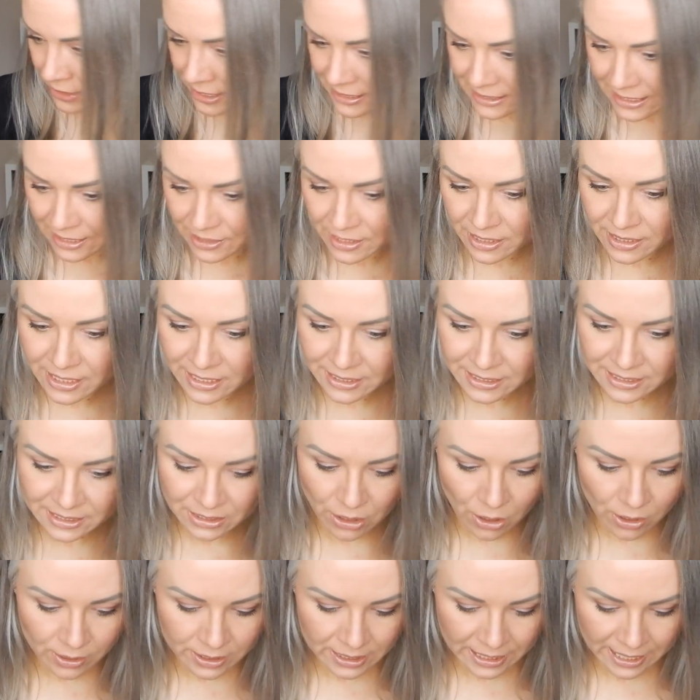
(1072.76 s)
you guys, I think
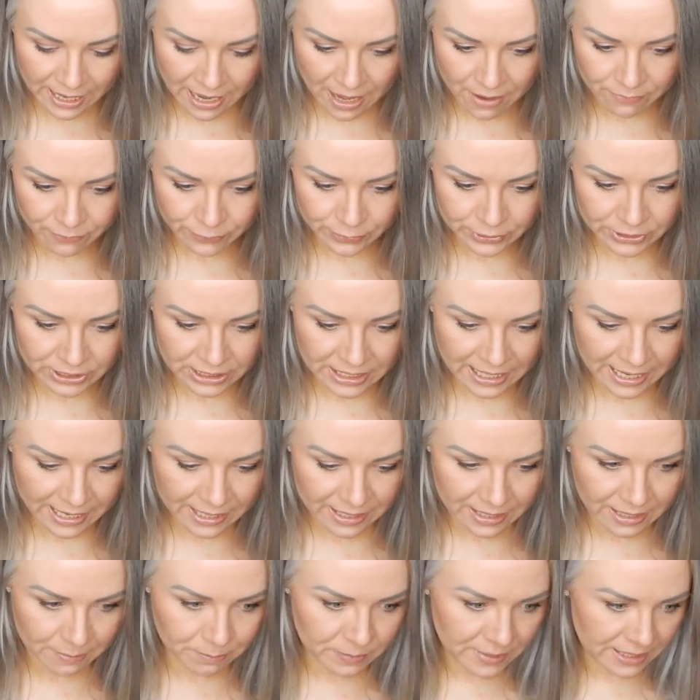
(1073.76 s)
that's all that I have for
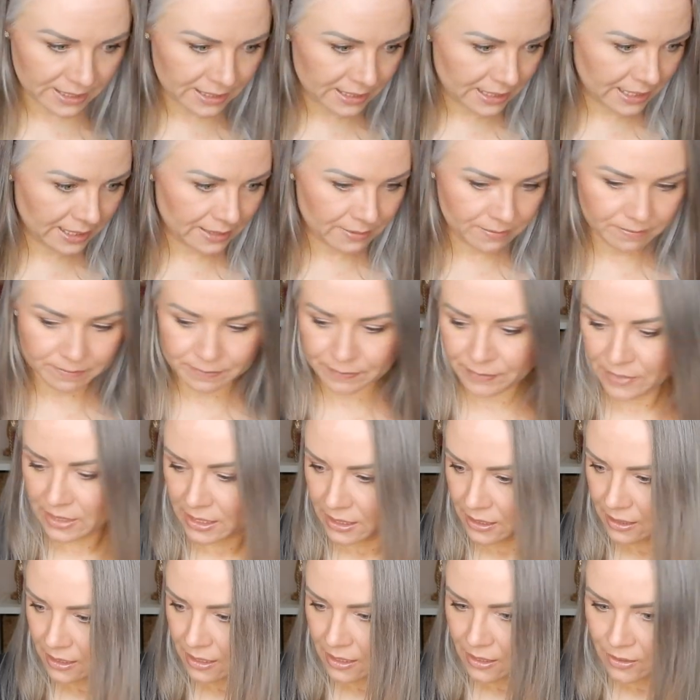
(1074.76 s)
today. Yep, that's it.
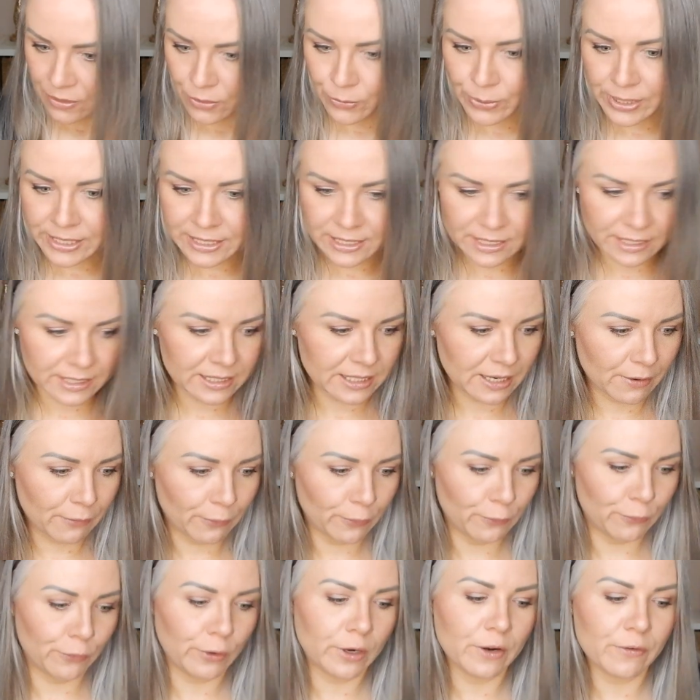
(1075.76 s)
The rest of the stuff
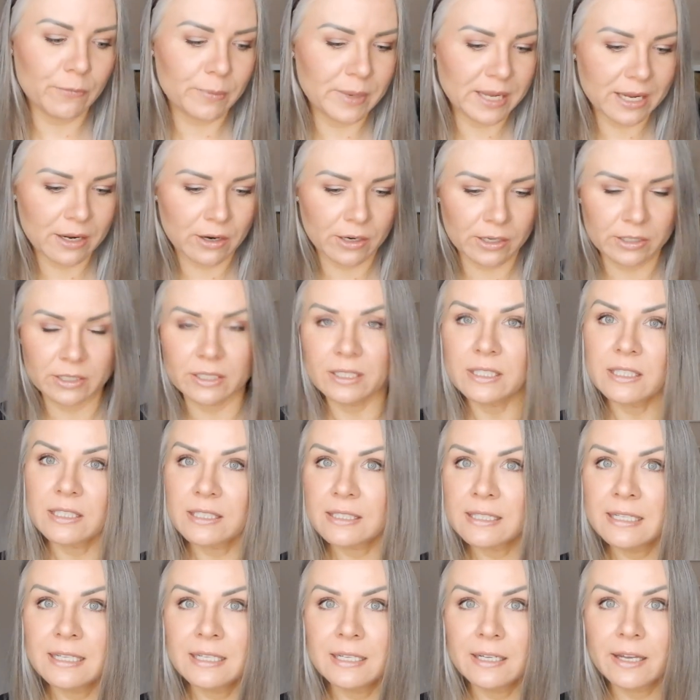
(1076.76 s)
in front of me are
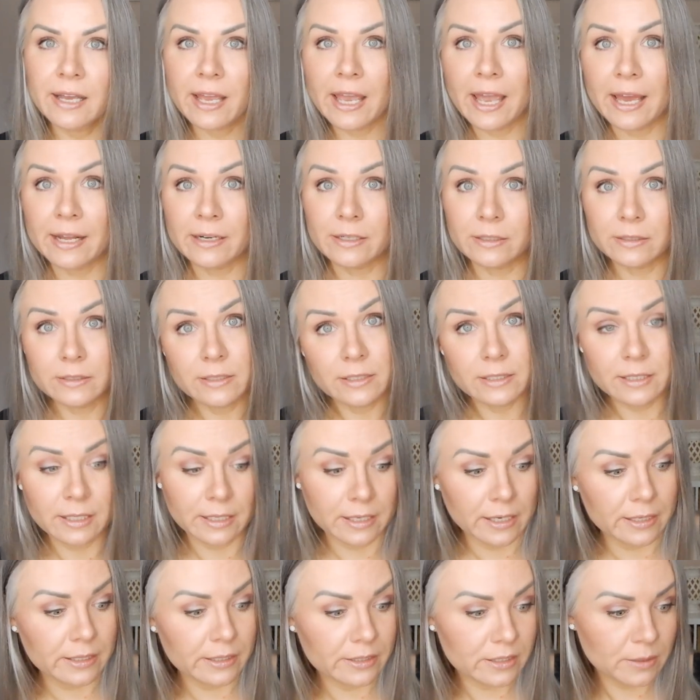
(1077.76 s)
candles
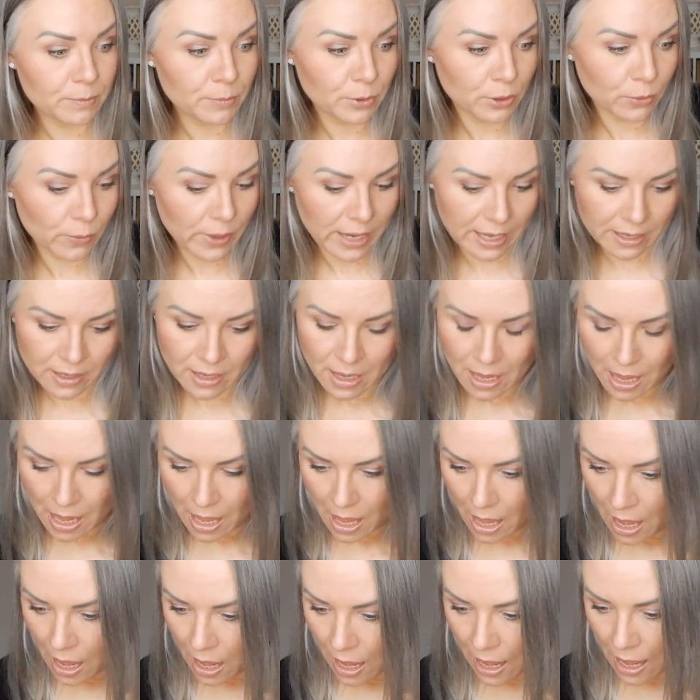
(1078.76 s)
that I need to put away.
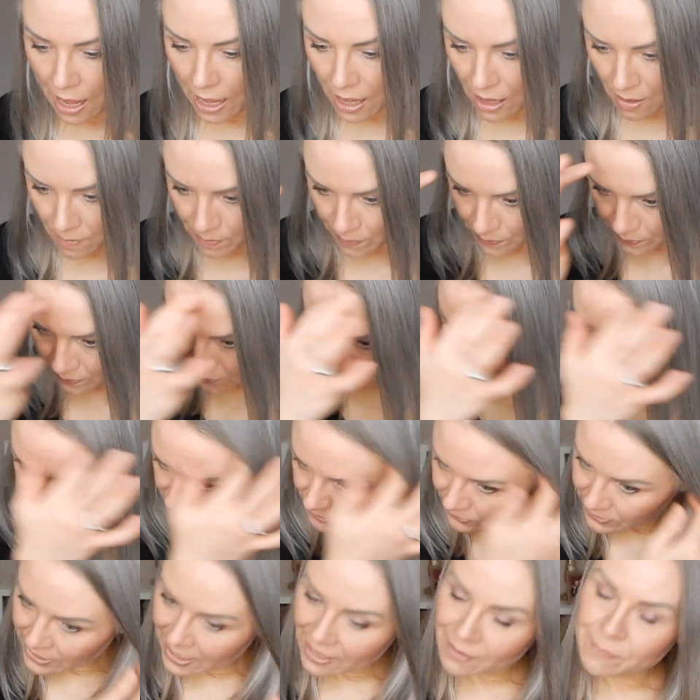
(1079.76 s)
Um,
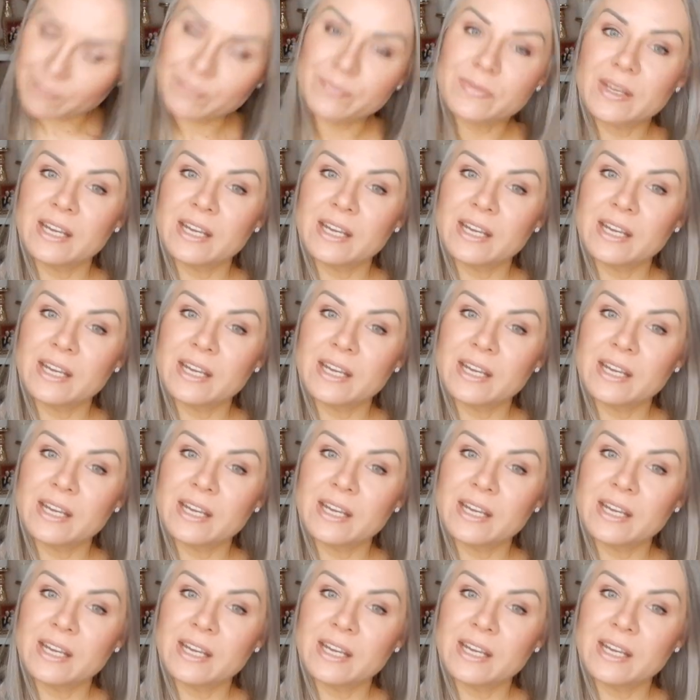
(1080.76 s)
so yeah,